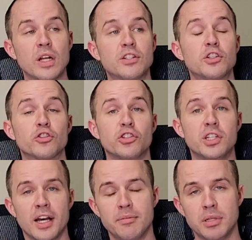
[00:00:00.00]
Once you're
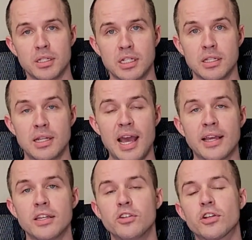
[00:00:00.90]
done building the
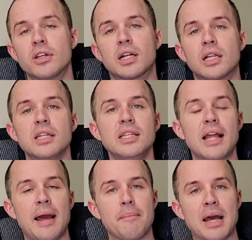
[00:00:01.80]
deck, you're going to
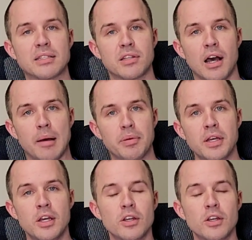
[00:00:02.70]
clean that mess up.